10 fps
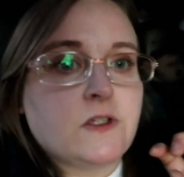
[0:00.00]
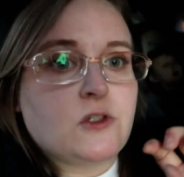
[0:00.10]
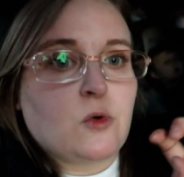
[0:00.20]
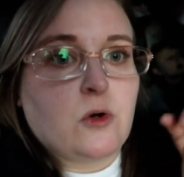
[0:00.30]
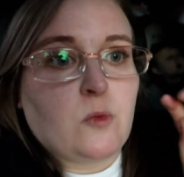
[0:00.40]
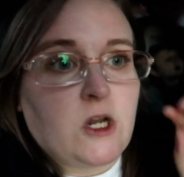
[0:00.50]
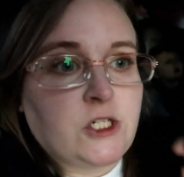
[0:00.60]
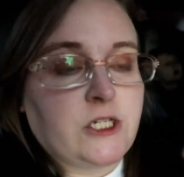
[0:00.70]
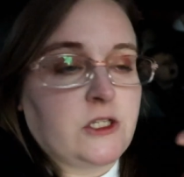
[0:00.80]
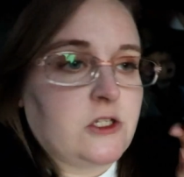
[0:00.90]
of the store
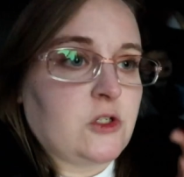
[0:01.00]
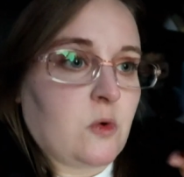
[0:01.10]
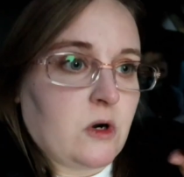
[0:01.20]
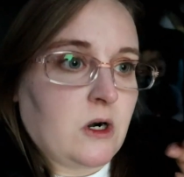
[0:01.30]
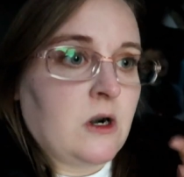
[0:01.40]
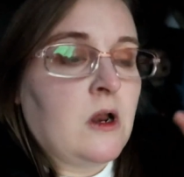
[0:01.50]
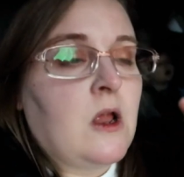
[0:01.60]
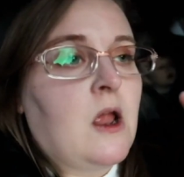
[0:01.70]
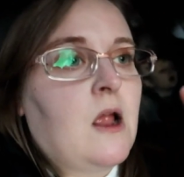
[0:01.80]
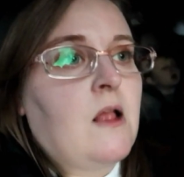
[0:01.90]
watching the door
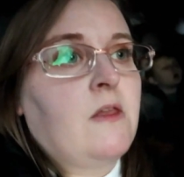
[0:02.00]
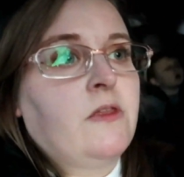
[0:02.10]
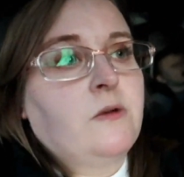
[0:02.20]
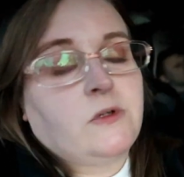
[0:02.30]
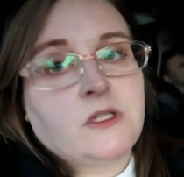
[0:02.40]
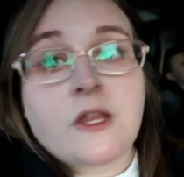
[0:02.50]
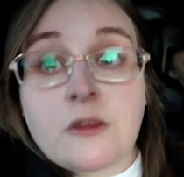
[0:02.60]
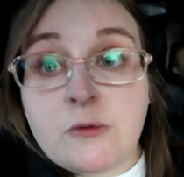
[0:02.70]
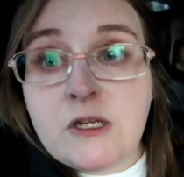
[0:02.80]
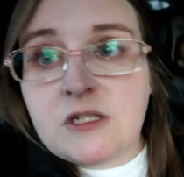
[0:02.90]
and then there was like
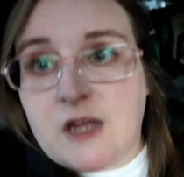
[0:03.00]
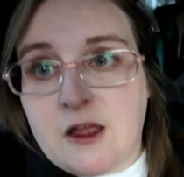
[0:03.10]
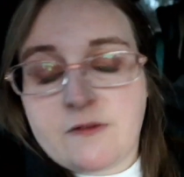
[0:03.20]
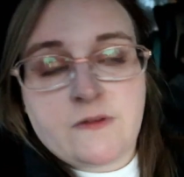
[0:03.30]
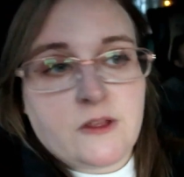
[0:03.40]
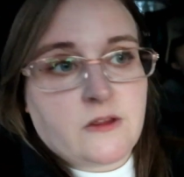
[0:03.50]
three staff